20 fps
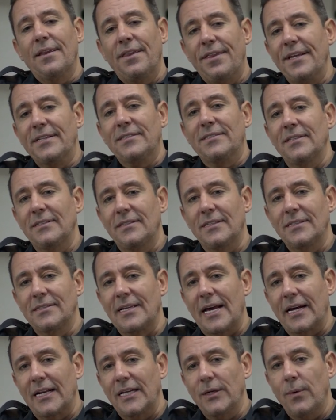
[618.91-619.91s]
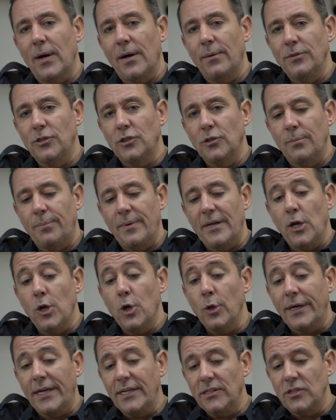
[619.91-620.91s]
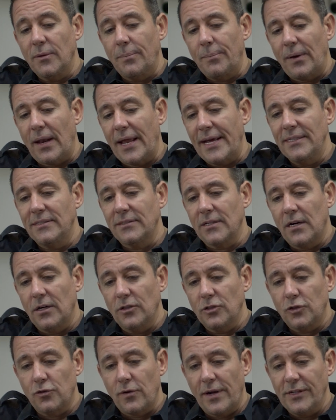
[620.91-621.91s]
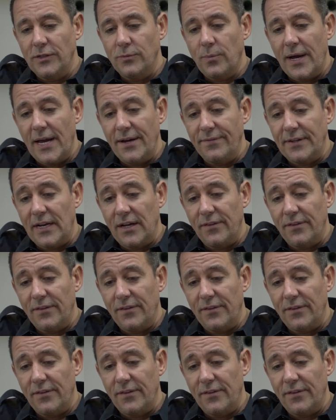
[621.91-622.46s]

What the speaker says: this is exactly where we should be looking to place our trend wave.